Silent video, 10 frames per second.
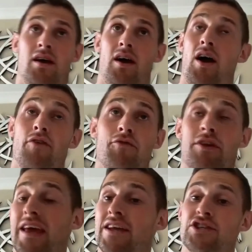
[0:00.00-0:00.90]
100
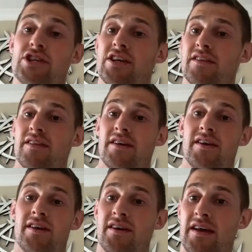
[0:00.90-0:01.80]
kg in
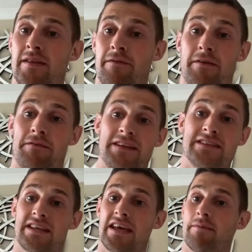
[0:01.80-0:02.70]
the
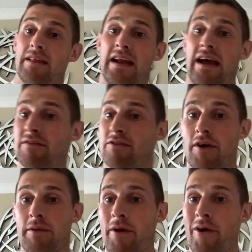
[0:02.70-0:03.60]
15s game and then having to
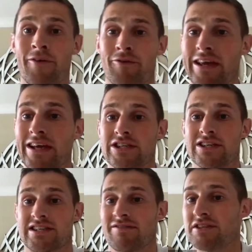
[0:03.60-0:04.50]
run about 100 kg in
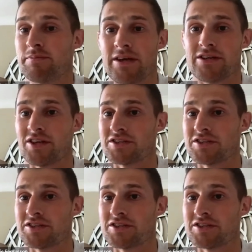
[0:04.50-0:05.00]
sevens pitch.